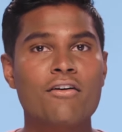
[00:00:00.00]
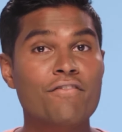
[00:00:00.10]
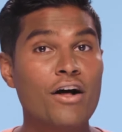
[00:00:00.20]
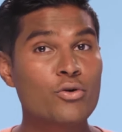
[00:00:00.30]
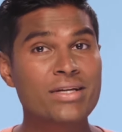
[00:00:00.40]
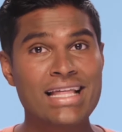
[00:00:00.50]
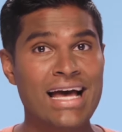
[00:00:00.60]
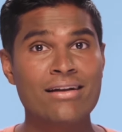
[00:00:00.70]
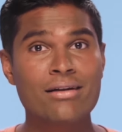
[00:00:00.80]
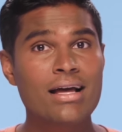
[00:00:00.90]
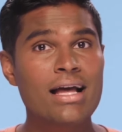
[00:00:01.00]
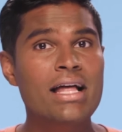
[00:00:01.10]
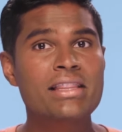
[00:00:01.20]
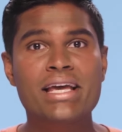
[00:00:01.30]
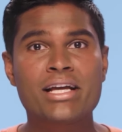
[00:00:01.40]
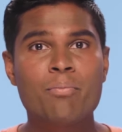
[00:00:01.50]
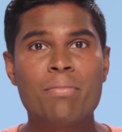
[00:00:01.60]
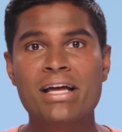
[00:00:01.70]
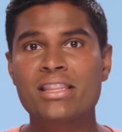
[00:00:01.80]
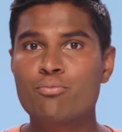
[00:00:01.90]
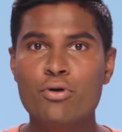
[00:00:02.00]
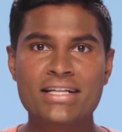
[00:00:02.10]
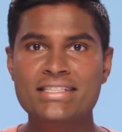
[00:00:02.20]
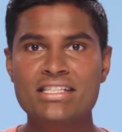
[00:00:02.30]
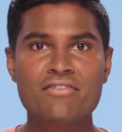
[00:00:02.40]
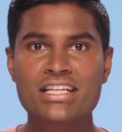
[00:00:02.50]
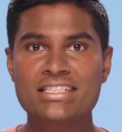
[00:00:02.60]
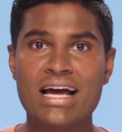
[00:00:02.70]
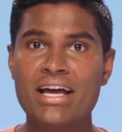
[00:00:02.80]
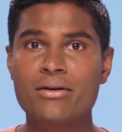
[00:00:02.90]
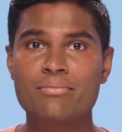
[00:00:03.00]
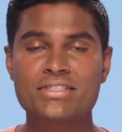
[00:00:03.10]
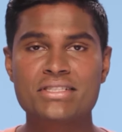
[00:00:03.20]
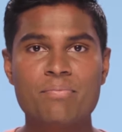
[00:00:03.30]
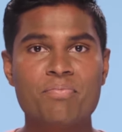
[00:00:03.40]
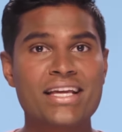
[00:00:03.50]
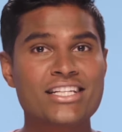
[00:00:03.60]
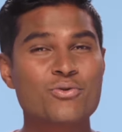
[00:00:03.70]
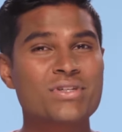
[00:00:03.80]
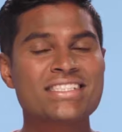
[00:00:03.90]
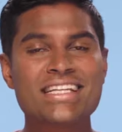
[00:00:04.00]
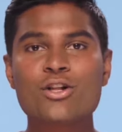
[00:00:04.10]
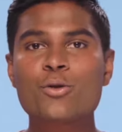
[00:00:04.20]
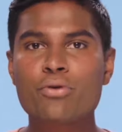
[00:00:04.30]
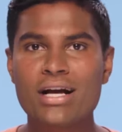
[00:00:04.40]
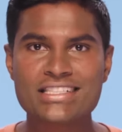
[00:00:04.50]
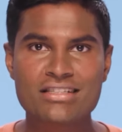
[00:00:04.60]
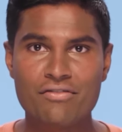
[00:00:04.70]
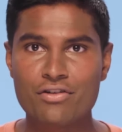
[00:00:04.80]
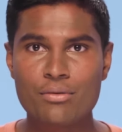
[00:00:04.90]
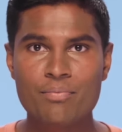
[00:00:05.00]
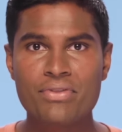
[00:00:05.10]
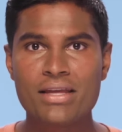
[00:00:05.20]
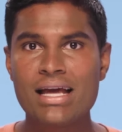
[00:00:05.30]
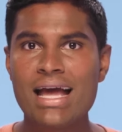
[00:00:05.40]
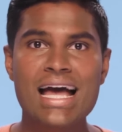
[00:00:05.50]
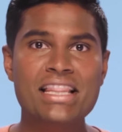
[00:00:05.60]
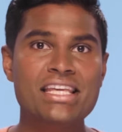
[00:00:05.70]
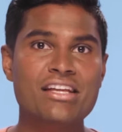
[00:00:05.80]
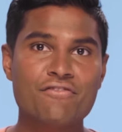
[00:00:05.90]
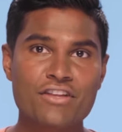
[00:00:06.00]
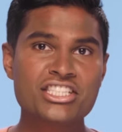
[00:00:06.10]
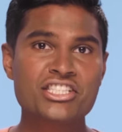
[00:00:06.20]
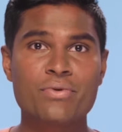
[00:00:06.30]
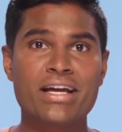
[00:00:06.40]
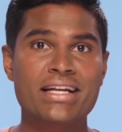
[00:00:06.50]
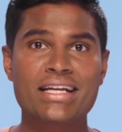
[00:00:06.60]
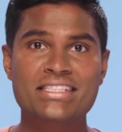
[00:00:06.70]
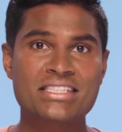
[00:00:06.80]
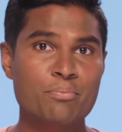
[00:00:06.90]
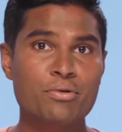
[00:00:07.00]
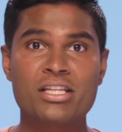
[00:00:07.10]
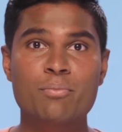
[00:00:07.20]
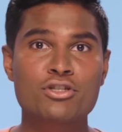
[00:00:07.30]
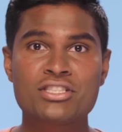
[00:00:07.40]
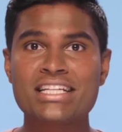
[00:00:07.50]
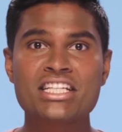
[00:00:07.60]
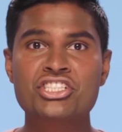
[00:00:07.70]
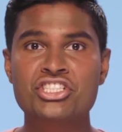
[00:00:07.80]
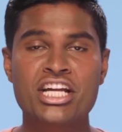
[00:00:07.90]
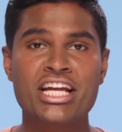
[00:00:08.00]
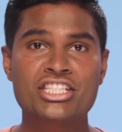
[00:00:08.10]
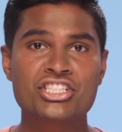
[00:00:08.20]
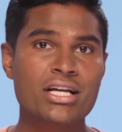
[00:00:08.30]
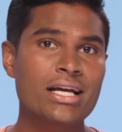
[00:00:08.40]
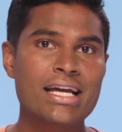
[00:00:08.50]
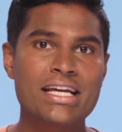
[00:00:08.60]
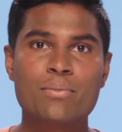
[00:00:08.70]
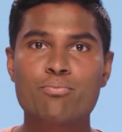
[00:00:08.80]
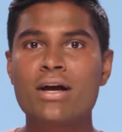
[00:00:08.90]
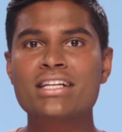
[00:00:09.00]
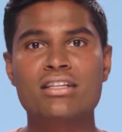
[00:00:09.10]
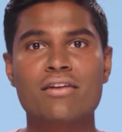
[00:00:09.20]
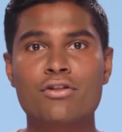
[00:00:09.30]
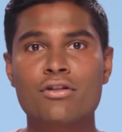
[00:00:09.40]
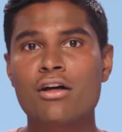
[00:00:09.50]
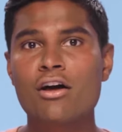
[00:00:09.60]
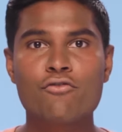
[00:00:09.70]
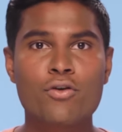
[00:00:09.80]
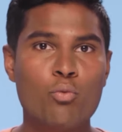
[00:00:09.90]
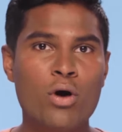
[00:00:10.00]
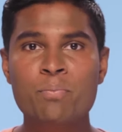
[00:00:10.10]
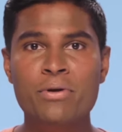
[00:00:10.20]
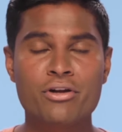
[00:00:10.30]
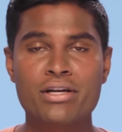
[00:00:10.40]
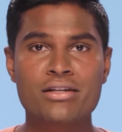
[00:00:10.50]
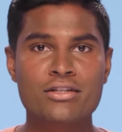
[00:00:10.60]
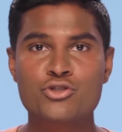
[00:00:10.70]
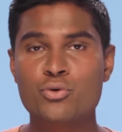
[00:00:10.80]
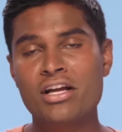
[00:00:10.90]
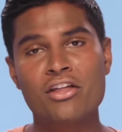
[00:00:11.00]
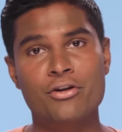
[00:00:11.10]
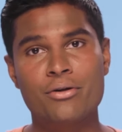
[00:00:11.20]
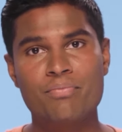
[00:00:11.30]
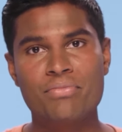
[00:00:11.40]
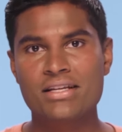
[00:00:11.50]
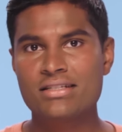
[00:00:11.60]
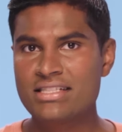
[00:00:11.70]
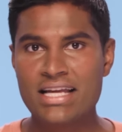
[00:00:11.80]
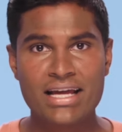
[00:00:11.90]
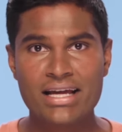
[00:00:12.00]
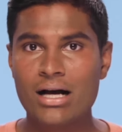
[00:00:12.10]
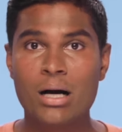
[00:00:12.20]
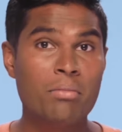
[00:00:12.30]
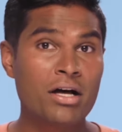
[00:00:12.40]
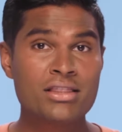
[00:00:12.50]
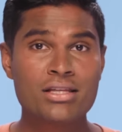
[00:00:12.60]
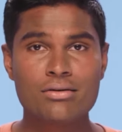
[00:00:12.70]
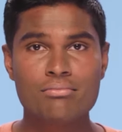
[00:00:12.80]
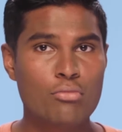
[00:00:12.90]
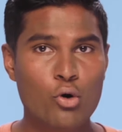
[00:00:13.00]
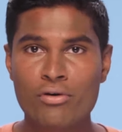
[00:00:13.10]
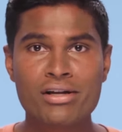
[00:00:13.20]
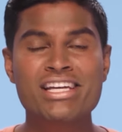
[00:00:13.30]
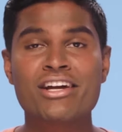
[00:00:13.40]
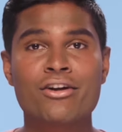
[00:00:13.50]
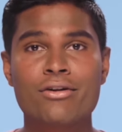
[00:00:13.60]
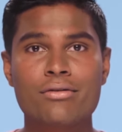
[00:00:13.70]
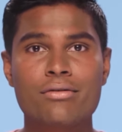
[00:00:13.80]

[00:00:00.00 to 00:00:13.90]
Following that, they combine the prices of these items into a single price level, and the inflation rate is simply the percentage change in the price level from one period to another, say a month or a year.